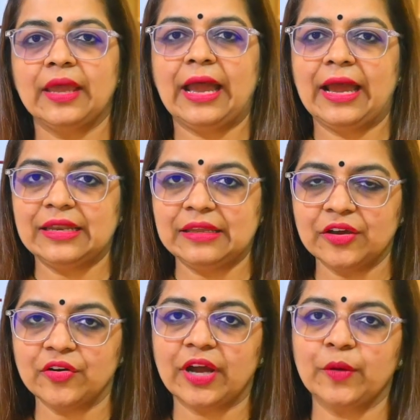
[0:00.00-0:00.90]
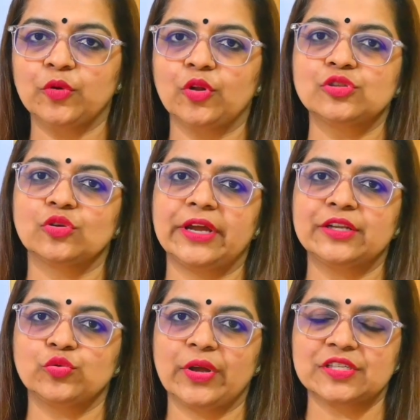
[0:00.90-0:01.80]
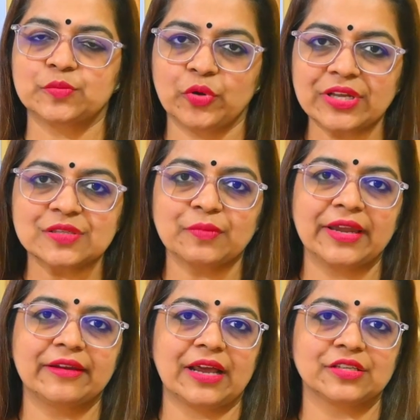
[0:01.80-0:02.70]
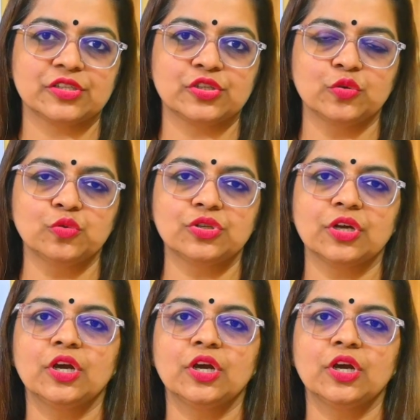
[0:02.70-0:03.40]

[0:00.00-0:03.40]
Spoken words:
And here I would also like to express my gratitude